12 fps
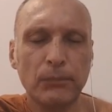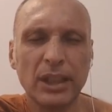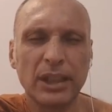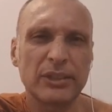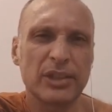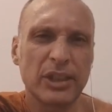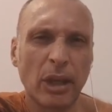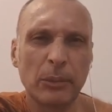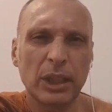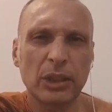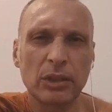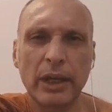It's
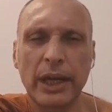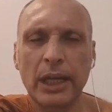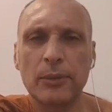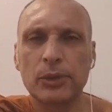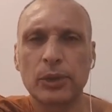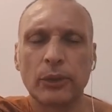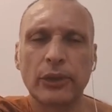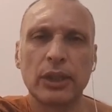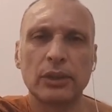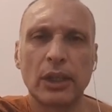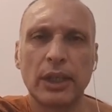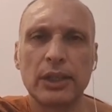stomach cramps or
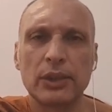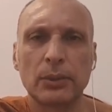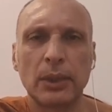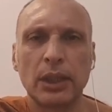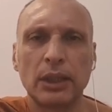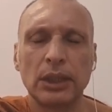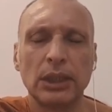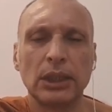things like this where I